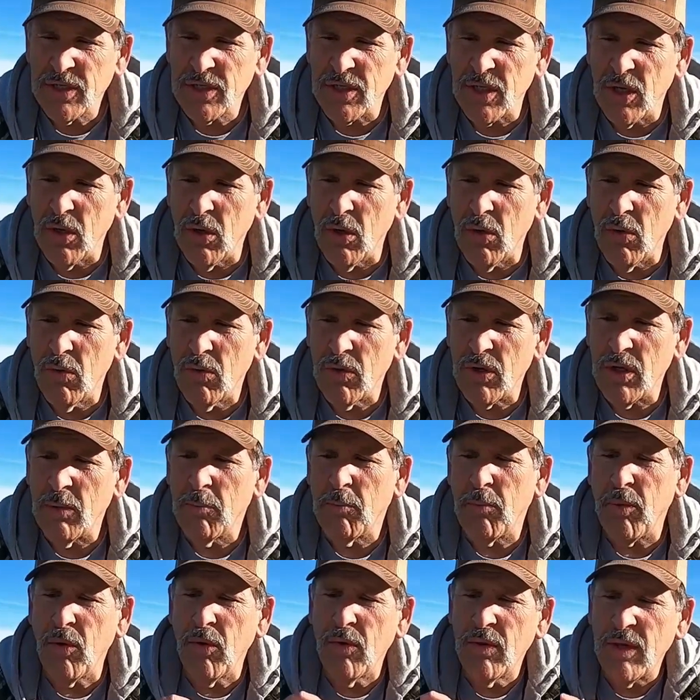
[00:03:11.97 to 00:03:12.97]
So
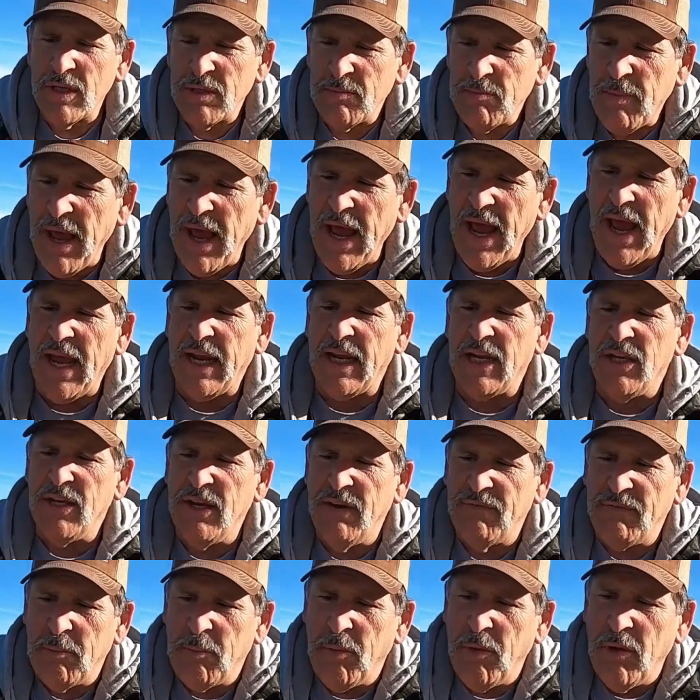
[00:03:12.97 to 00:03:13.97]
you pull this back, and
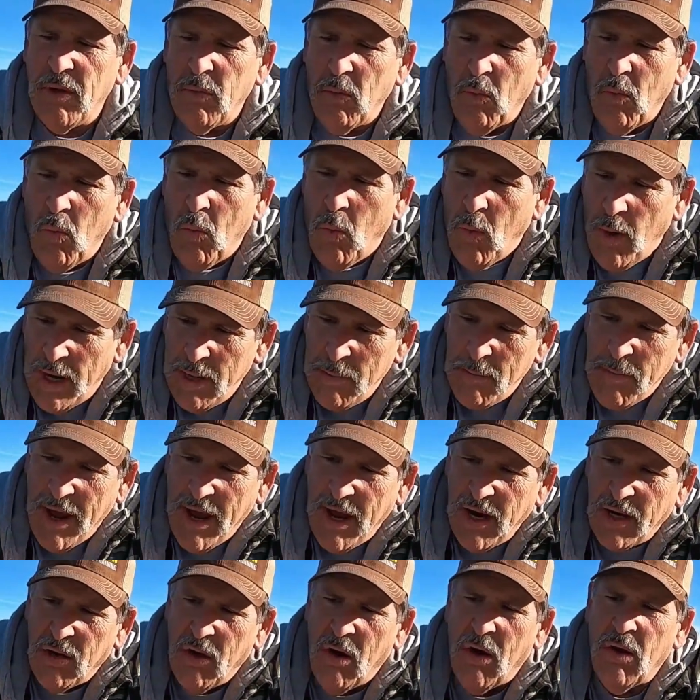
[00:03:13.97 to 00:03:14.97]
you have to pull it way
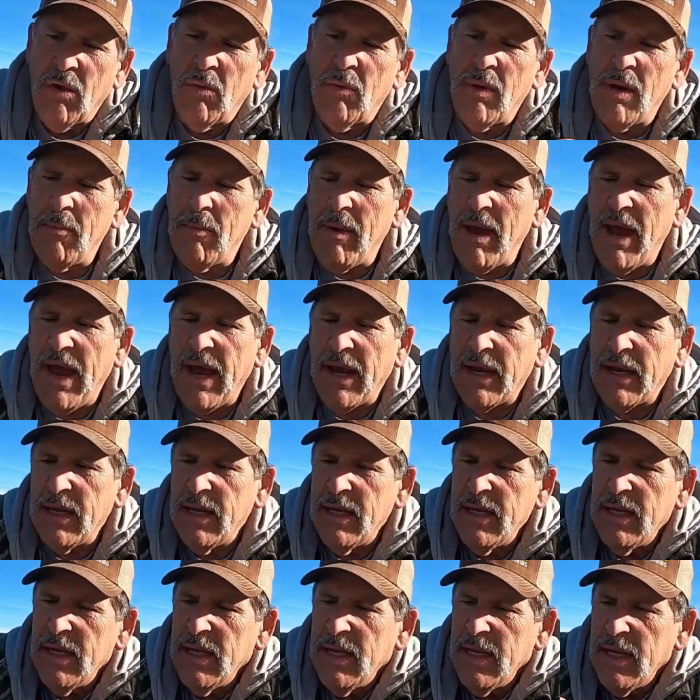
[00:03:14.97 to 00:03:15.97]
back, all the way
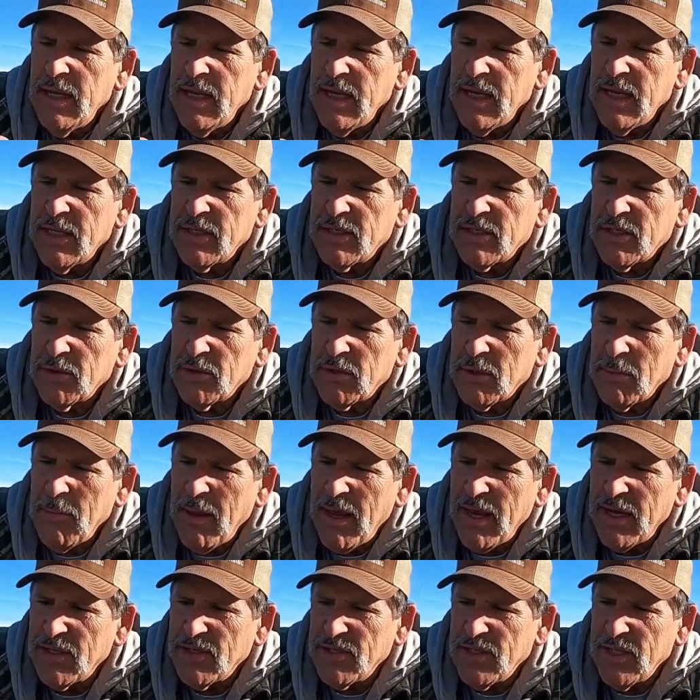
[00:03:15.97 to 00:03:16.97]
back, insert the
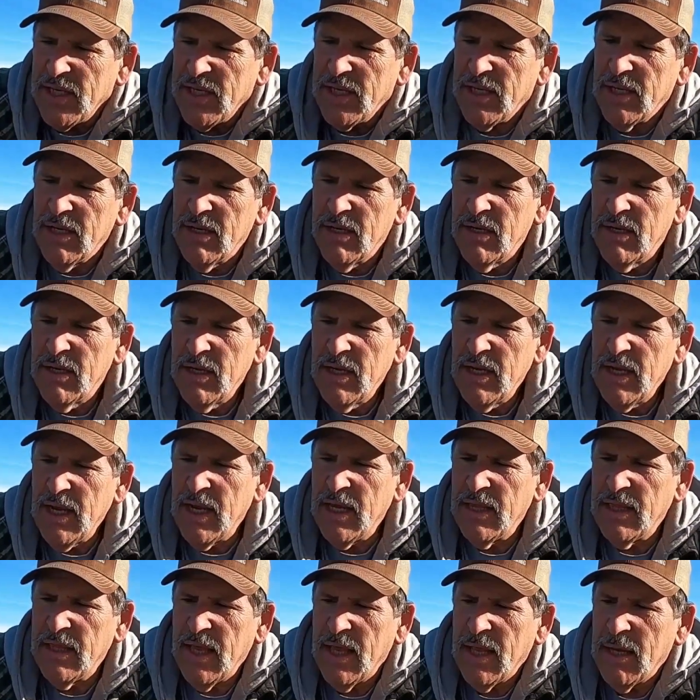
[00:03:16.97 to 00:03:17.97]
magazine,
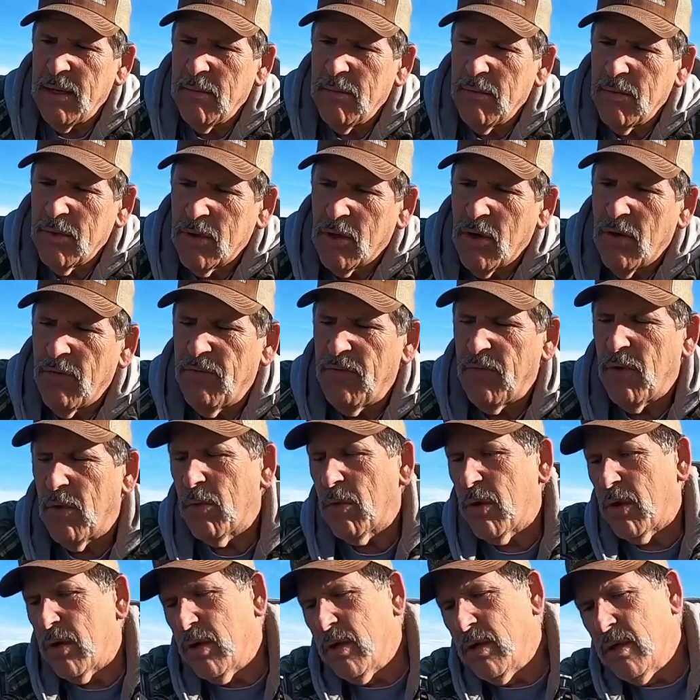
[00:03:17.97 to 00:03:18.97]
and then go
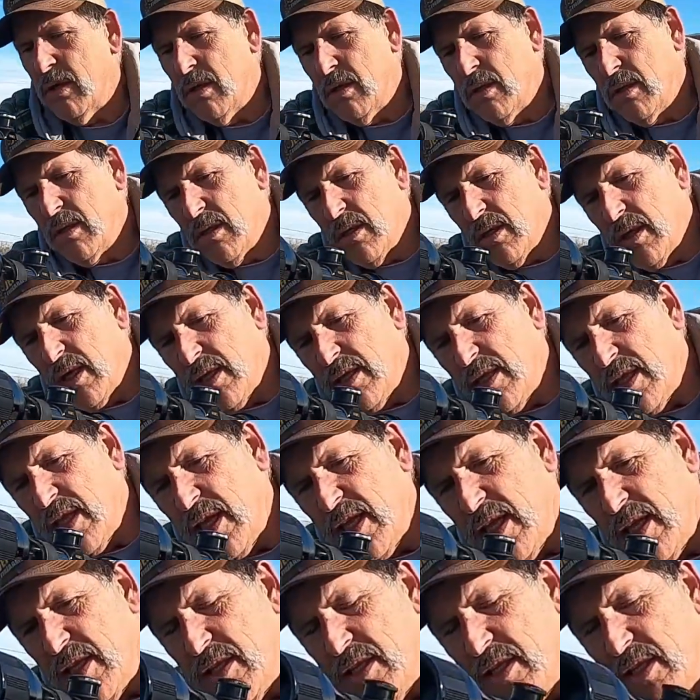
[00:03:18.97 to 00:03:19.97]
forward, and
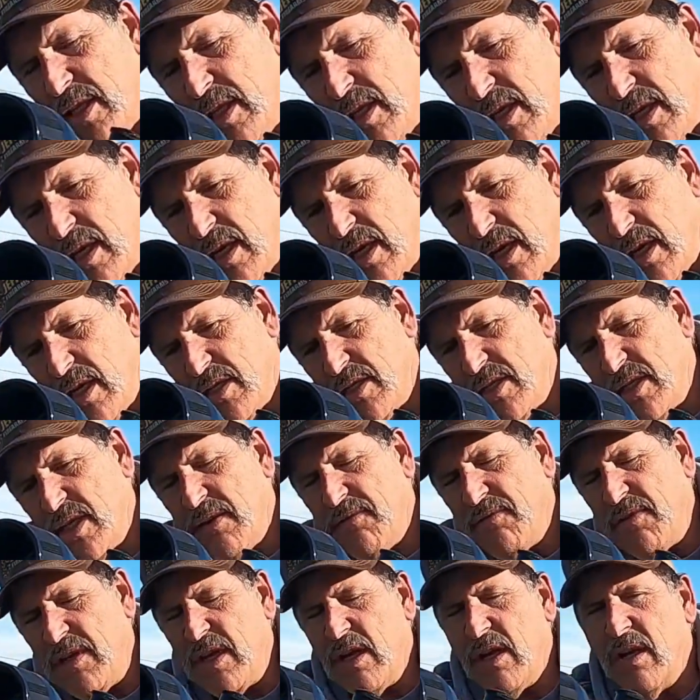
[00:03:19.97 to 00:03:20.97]
then
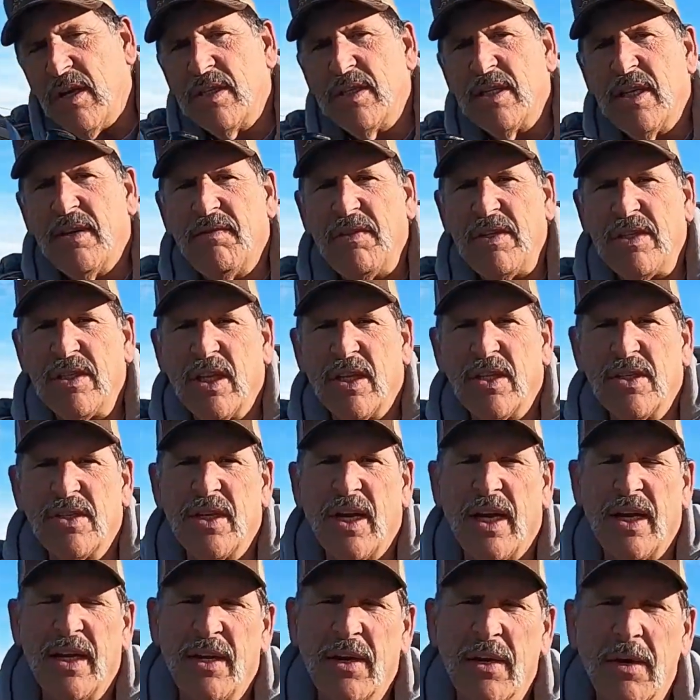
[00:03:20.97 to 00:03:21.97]
safety's on the
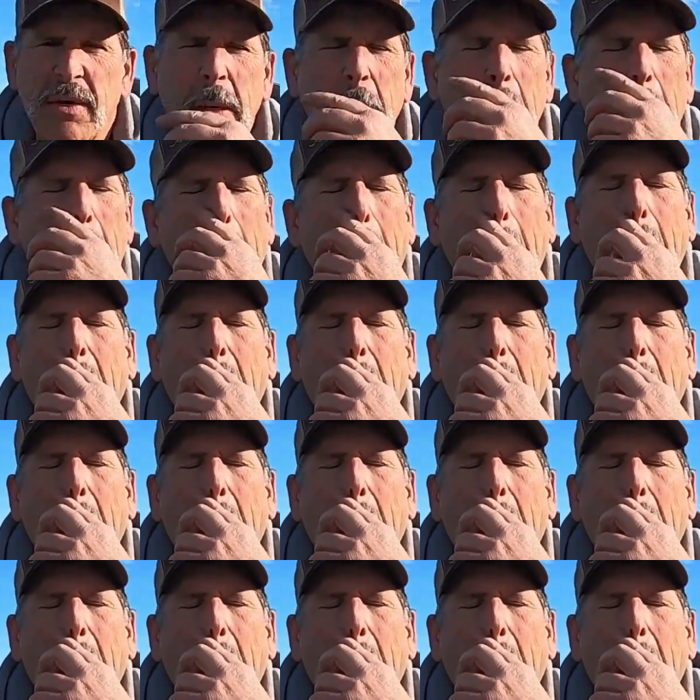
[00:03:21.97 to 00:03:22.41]
side here,